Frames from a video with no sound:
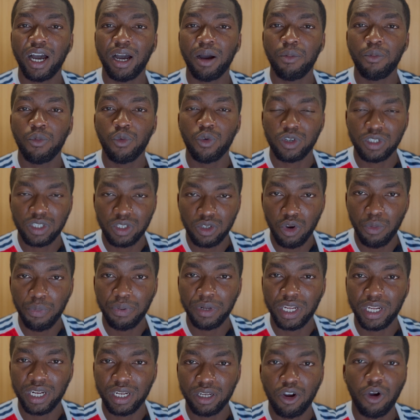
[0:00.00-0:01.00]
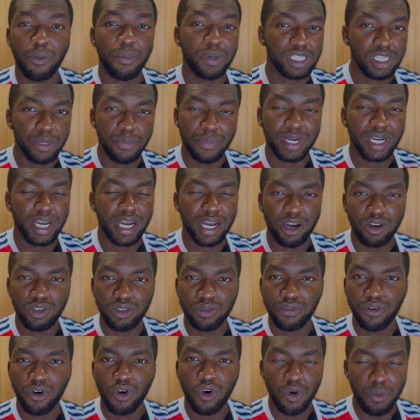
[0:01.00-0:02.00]
was opening commercial bank accounts
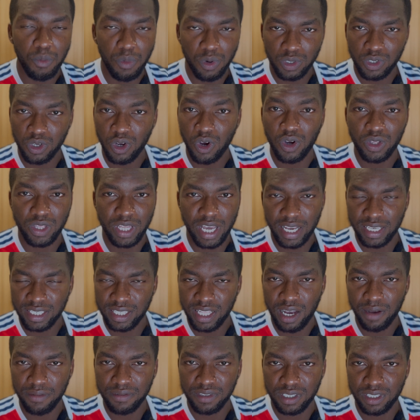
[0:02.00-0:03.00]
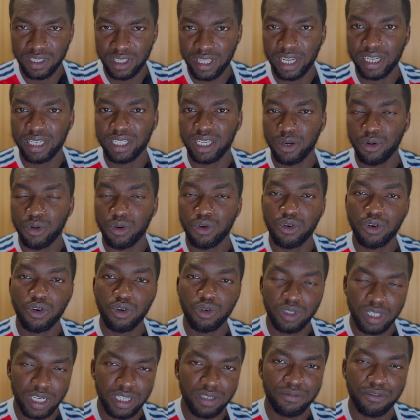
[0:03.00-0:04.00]
for almost all their staffs that they
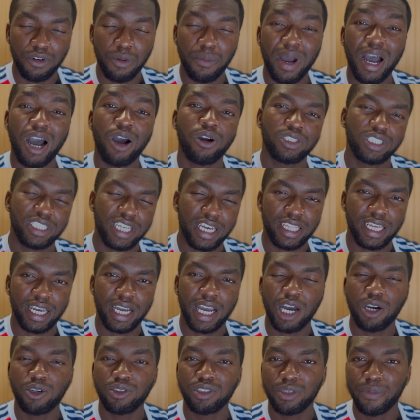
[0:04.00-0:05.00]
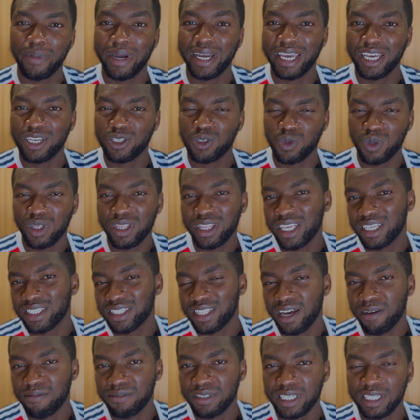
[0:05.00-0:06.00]
recruited from outside the country. But guess what the
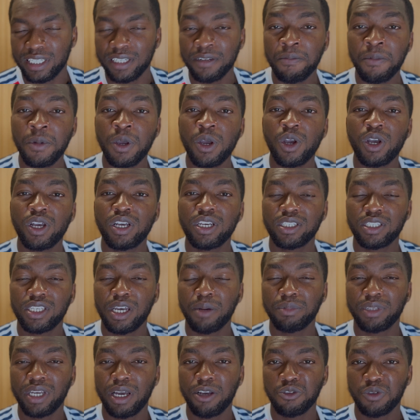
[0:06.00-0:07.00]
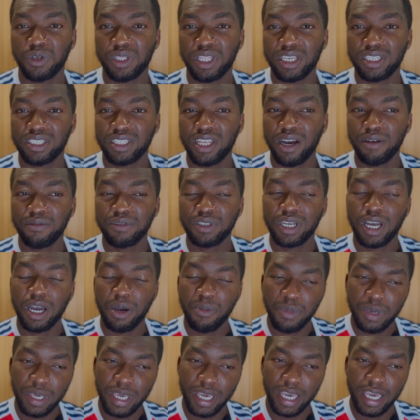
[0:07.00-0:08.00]
staff did? Sometimes when the staffs come
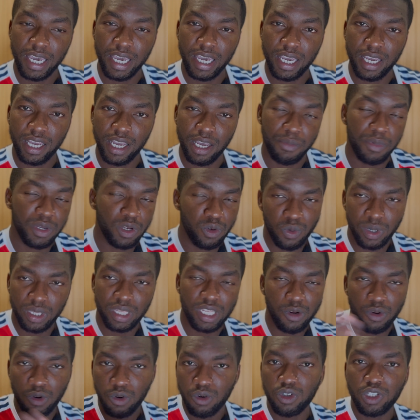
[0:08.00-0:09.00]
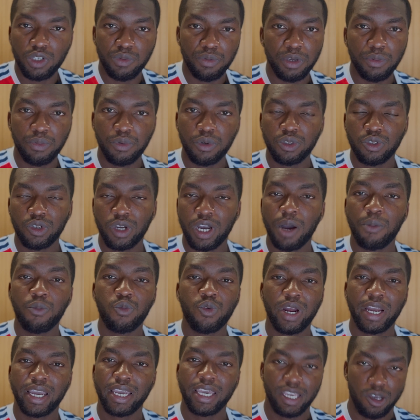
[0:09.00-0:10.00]
here, when they recruit people to come
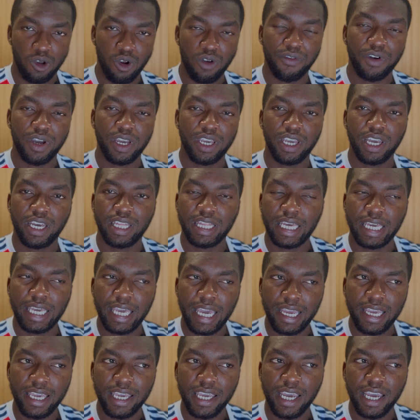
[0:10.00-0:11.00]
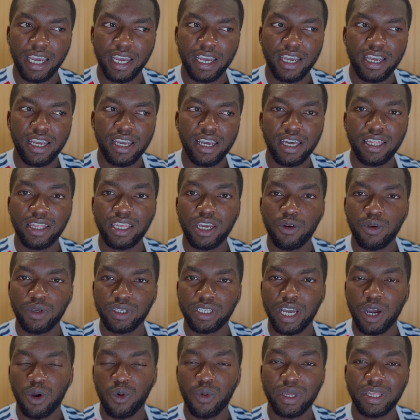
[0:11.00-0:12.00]
work over here, they get here and they
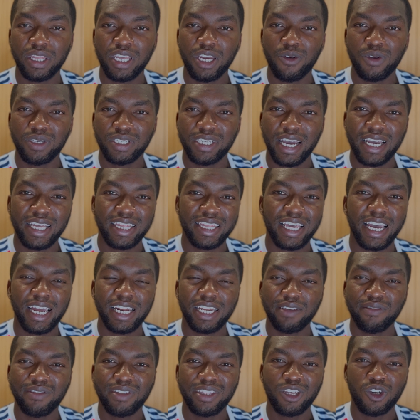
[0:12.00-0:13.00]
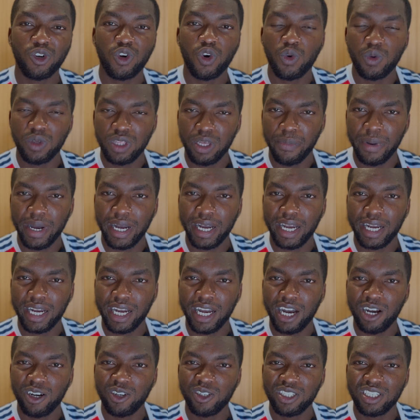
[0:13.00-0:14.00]
resign. When they resign, they are leaving, they go with the bank
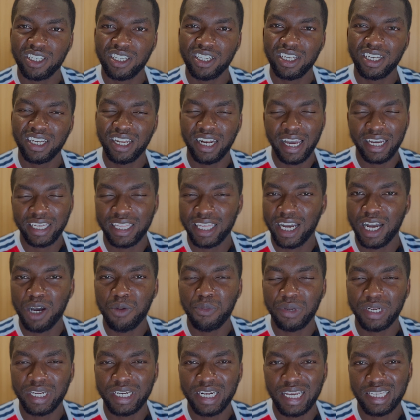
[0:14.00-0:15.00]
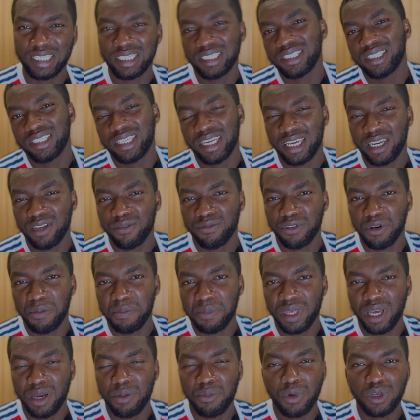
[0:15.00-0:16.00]
account. Like, the company doesn't take it from
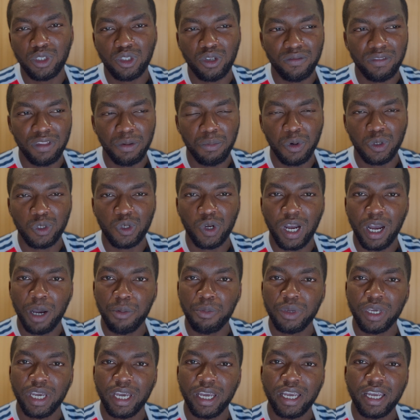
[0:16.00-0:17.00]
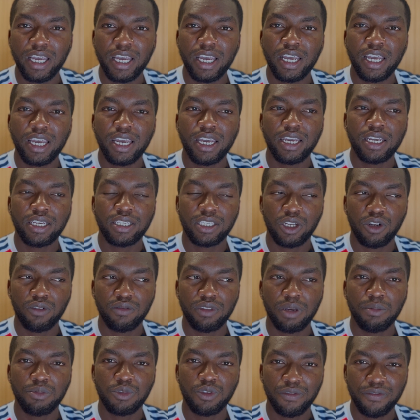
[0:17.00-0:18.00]
them. Most of them also come here, instead of
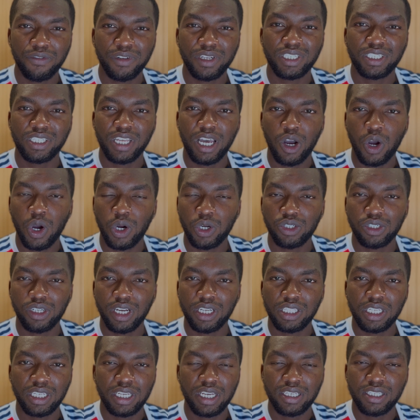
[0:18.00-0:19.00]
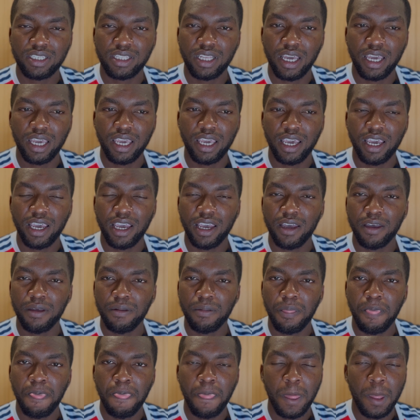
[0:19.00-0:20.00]
them to finish their contract, they just stay here
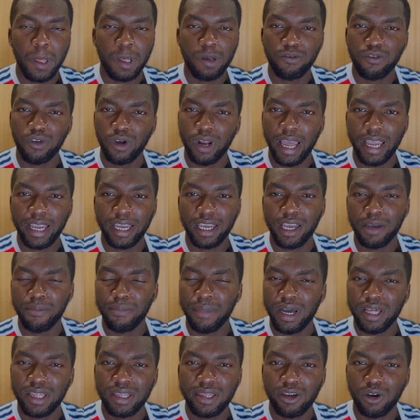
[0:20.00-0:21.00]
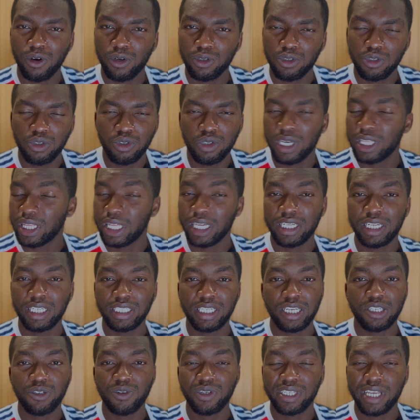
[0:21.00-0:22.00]
for like a month or two and then they
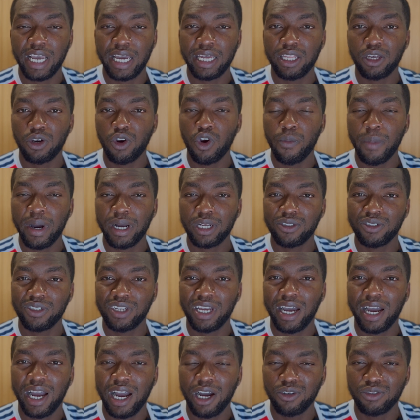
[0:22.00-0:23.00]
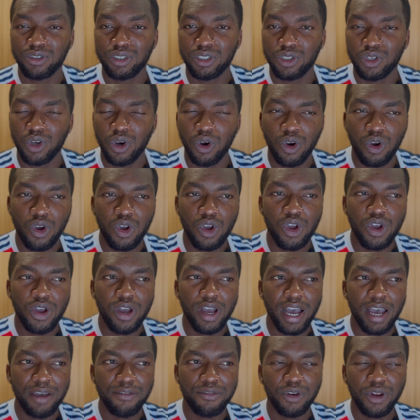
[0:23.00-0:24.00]
just resign, they go back to their country. So
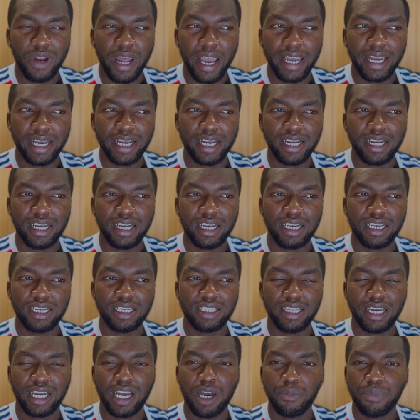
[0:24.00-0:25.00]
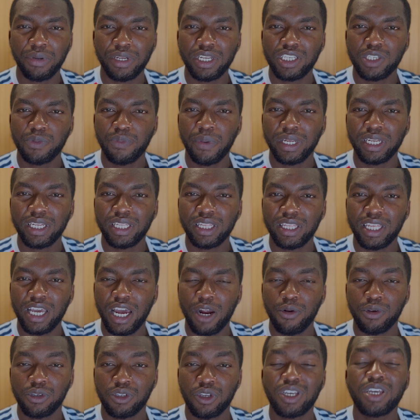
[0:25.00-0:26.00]
I feel like the company spending their
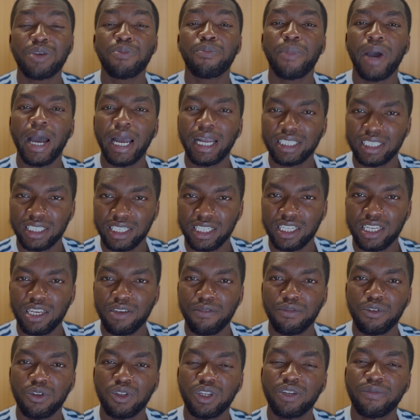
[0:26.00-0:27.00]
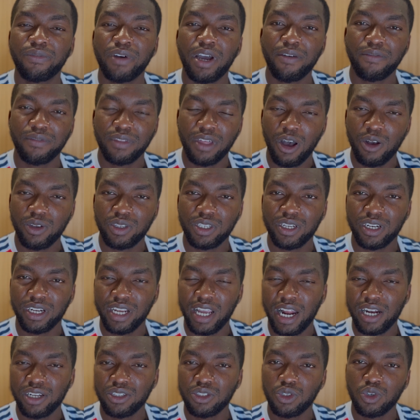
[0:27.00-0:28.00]
resources. Imagine if you need 5,000
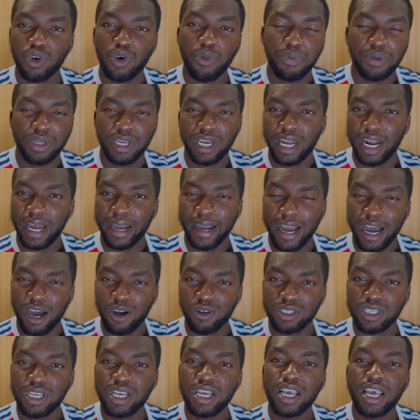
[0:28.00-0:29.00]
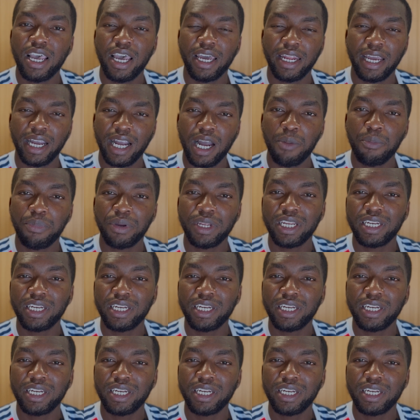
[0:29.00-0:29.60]
reals to open an account, and a company